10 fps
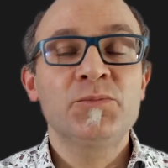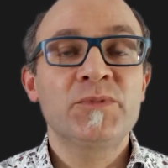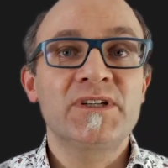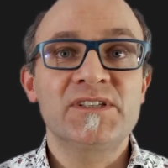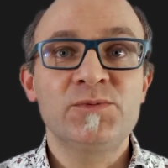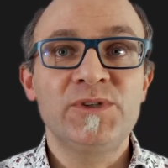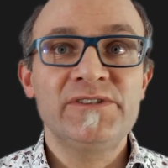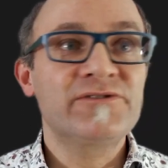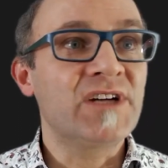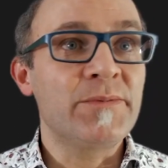because we
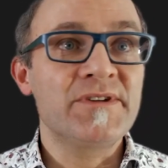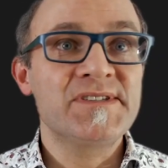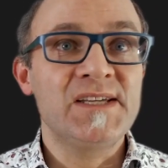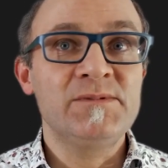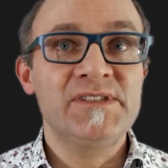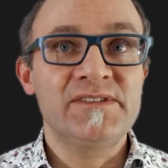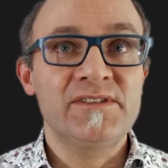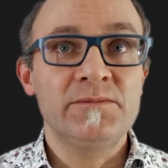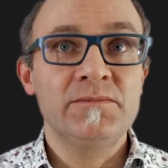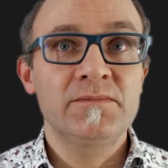describe the same system.